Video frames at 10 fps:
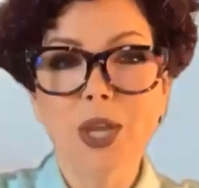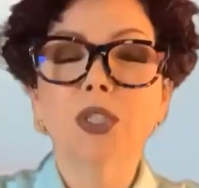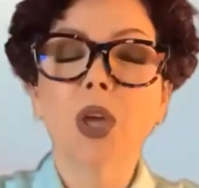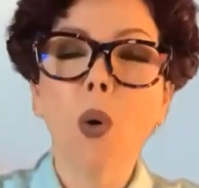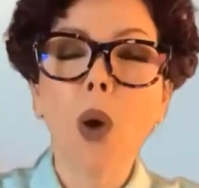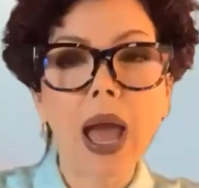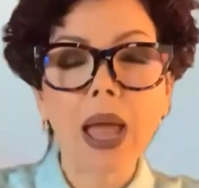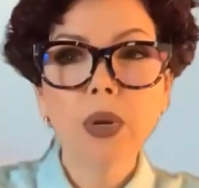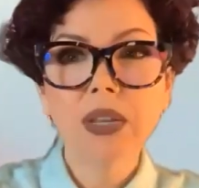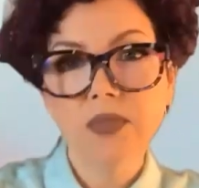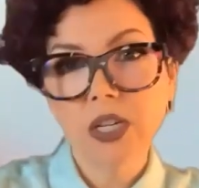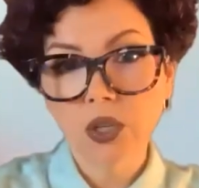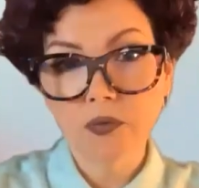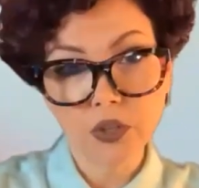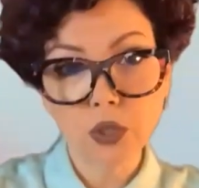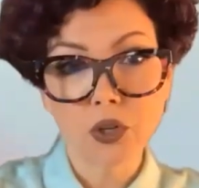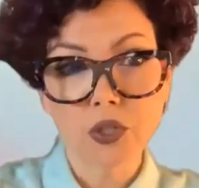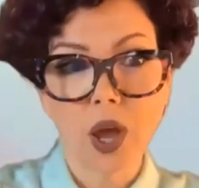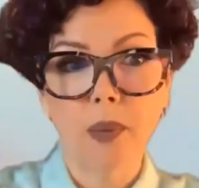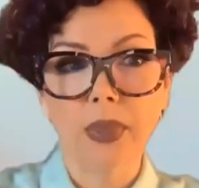So I would envision future
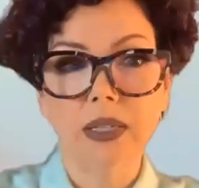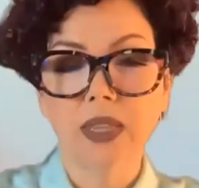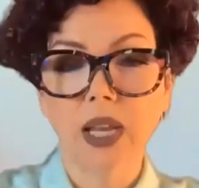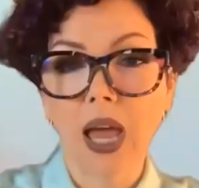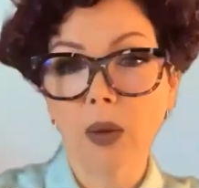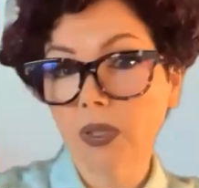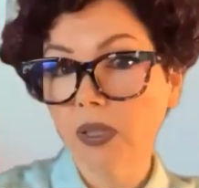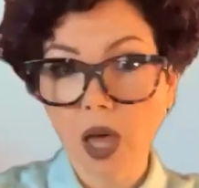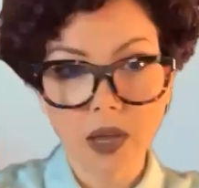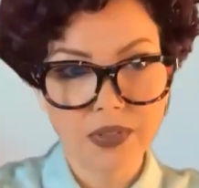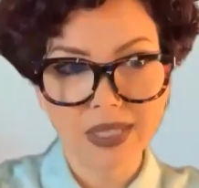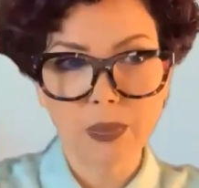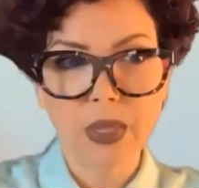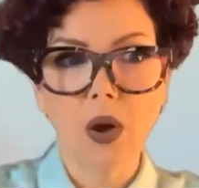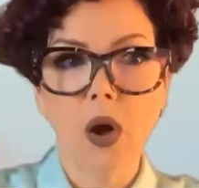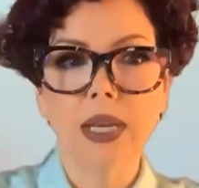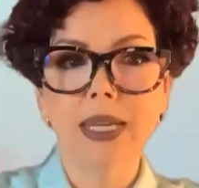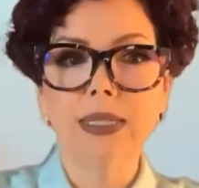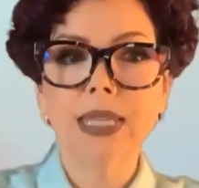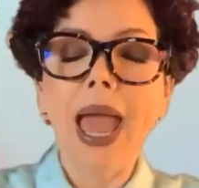topics that I would love to speak on
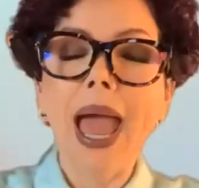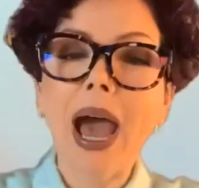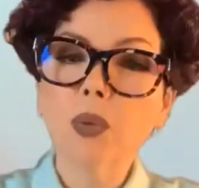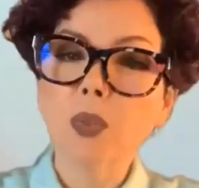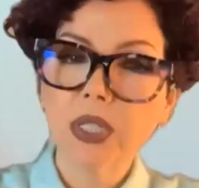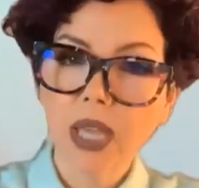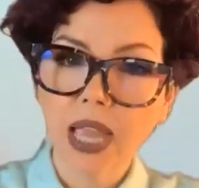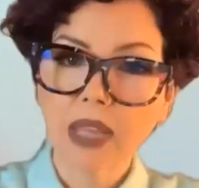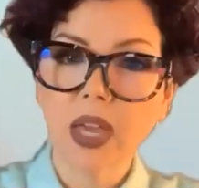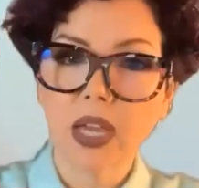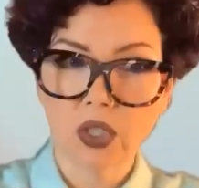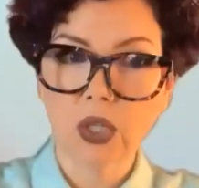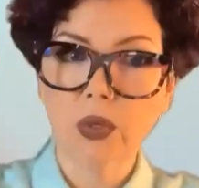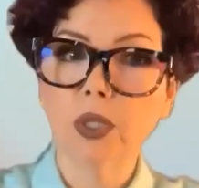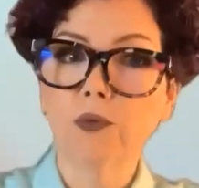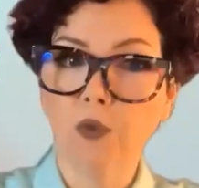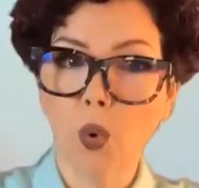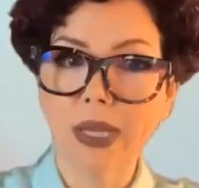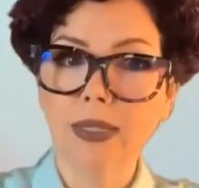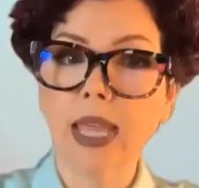is how to protect that student's
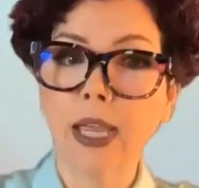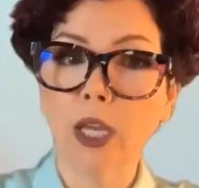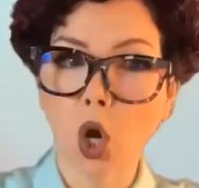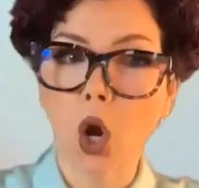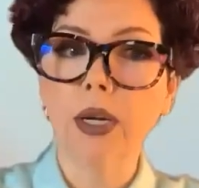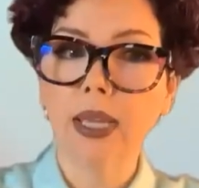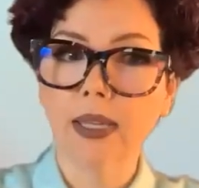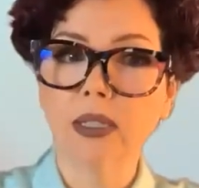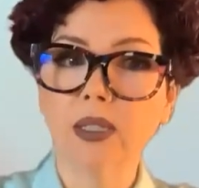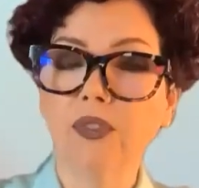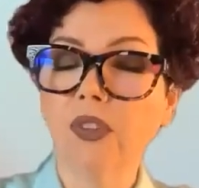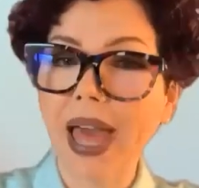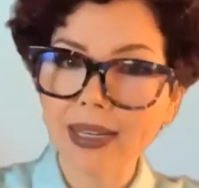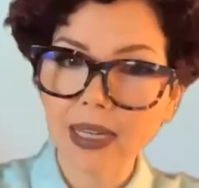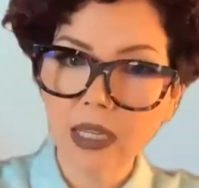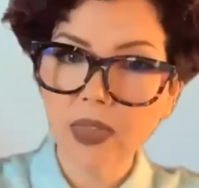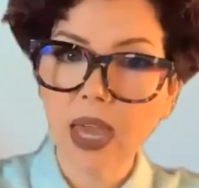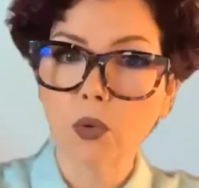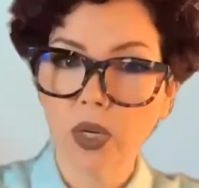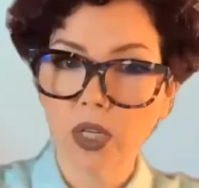voice and guard against flattening
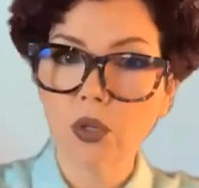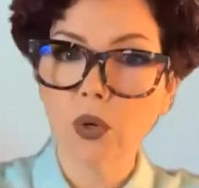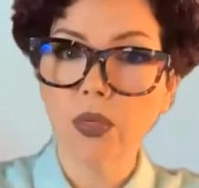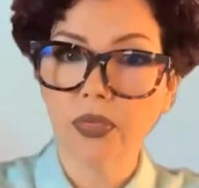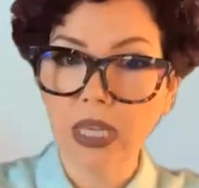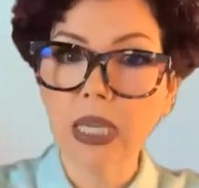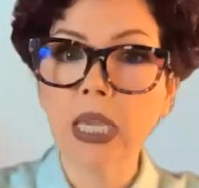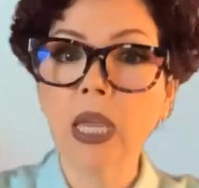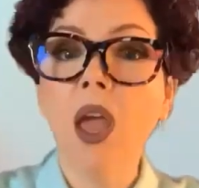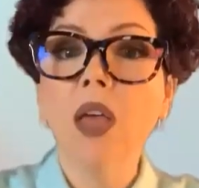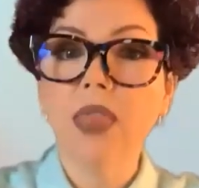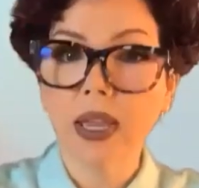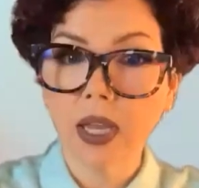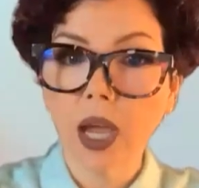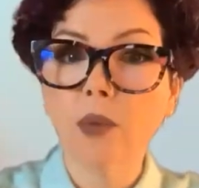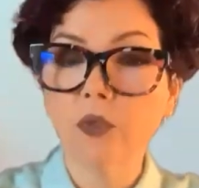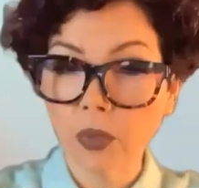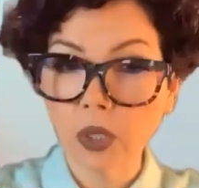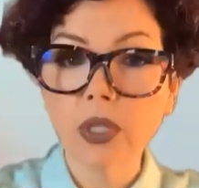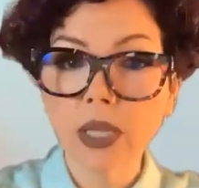that original thinking that can come from
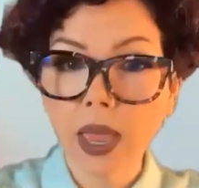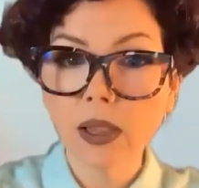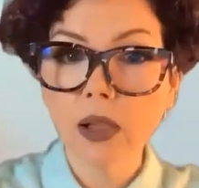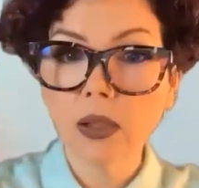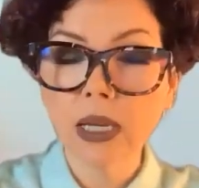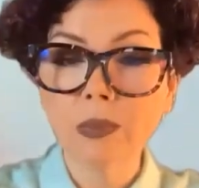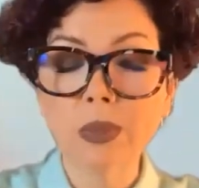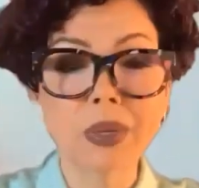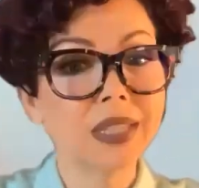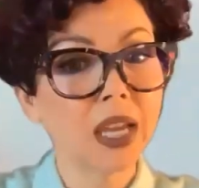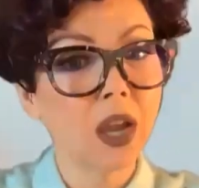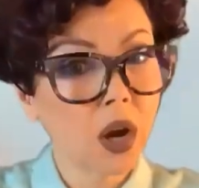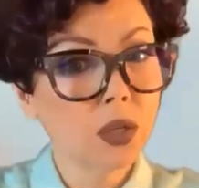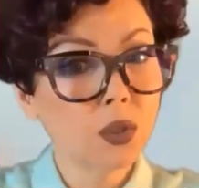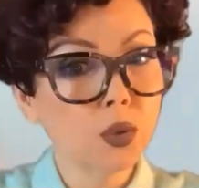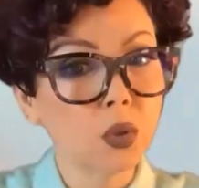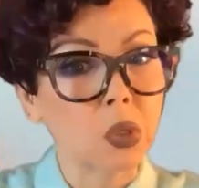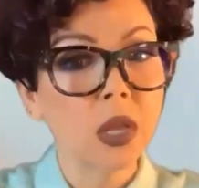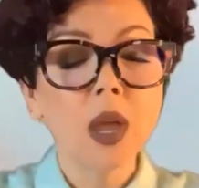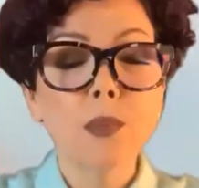using LLMs, because they are a
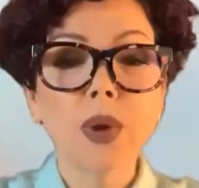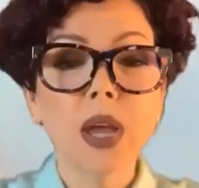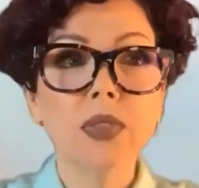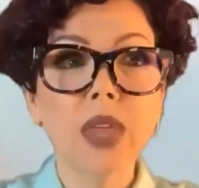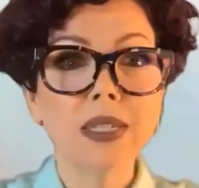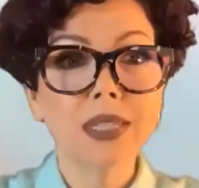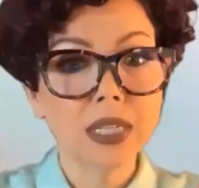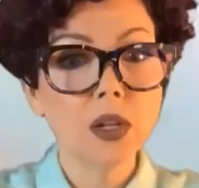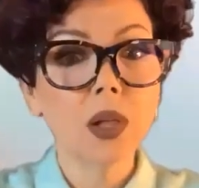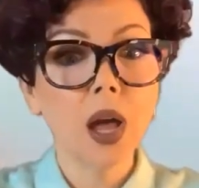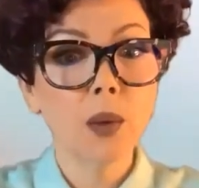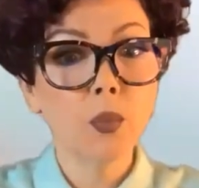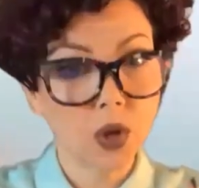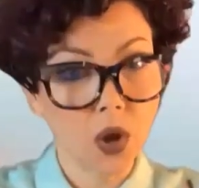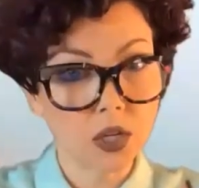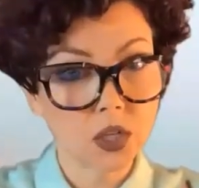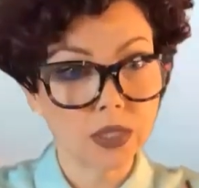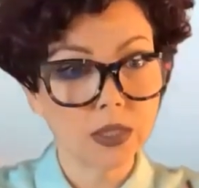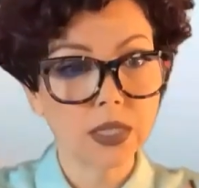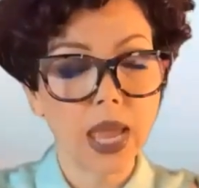tool, but they still come with
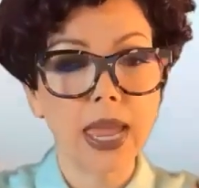cautions.